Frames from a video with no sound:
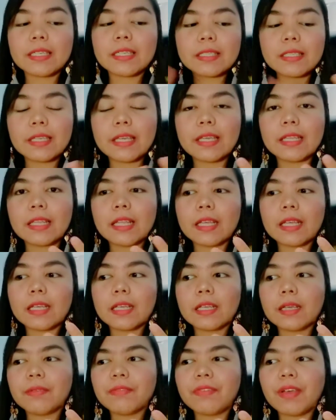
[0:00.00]
Kasi, like,
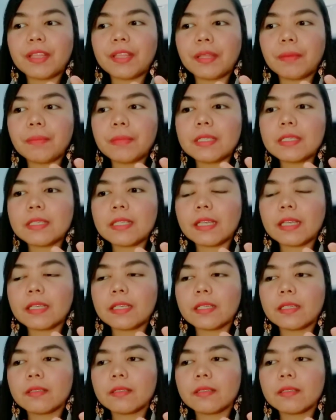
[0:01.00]
vitamins, like,